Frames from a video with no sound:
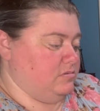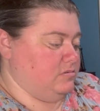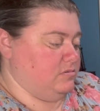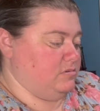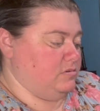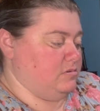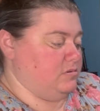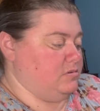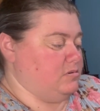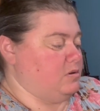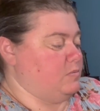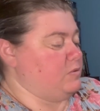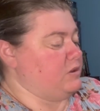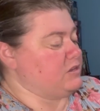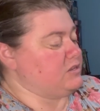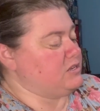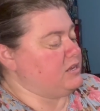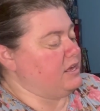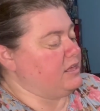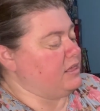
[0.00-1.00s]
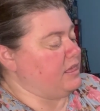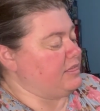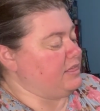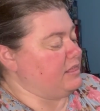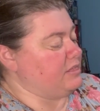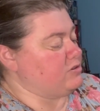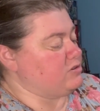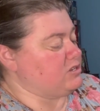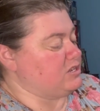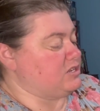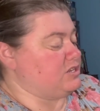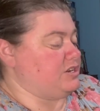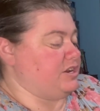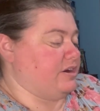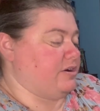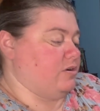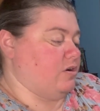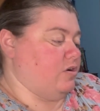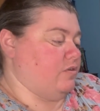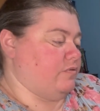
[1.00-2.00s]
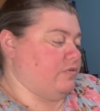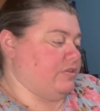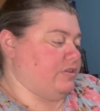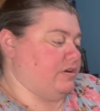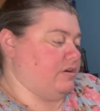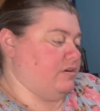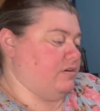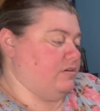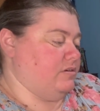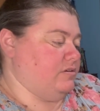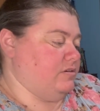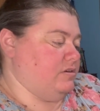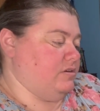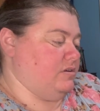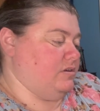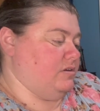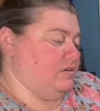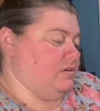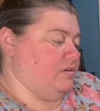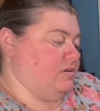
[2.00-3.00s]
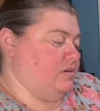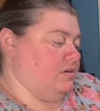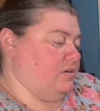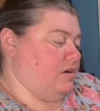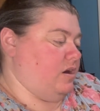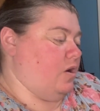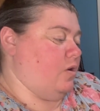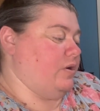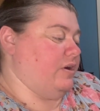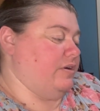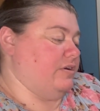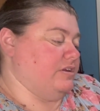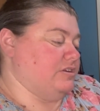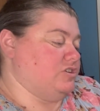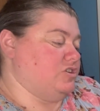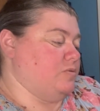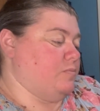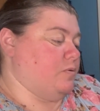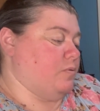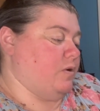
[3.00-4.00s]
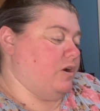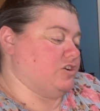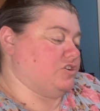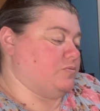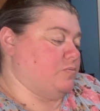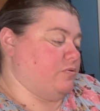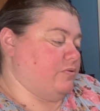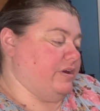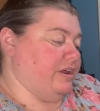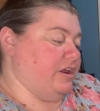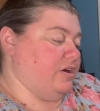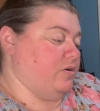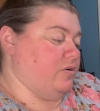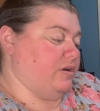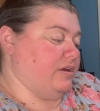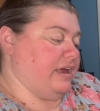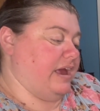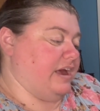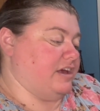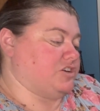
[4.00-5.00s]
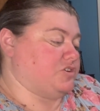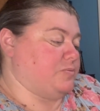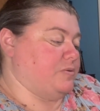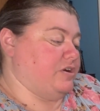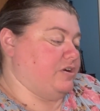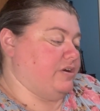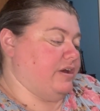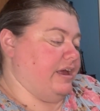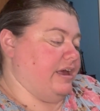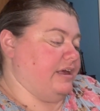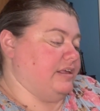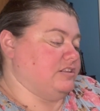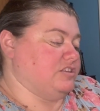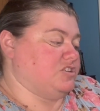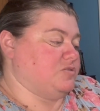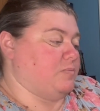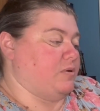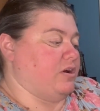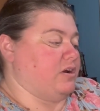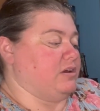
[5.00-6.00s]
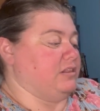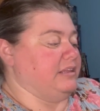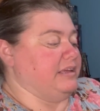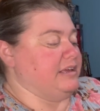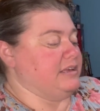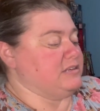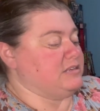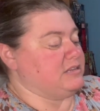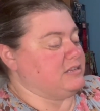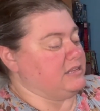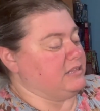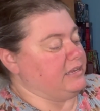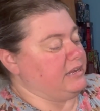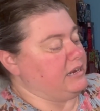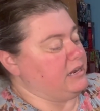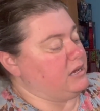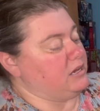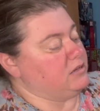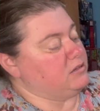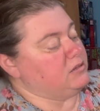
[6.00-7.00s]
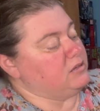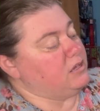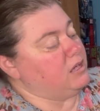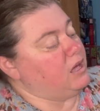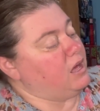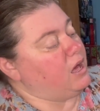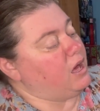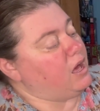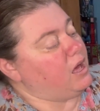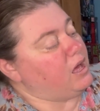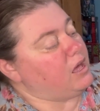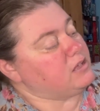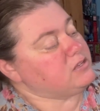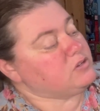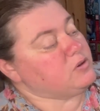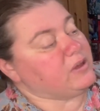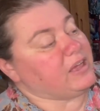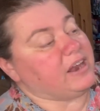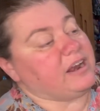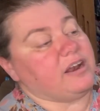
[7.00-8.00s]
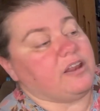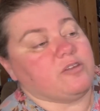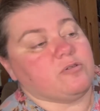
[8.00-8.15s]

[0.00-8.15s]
I'm not seeing, I think there's a sticker over the, oh, here it is. Superwash Merino, Cashmere, and Sparkling Stellina. So again, another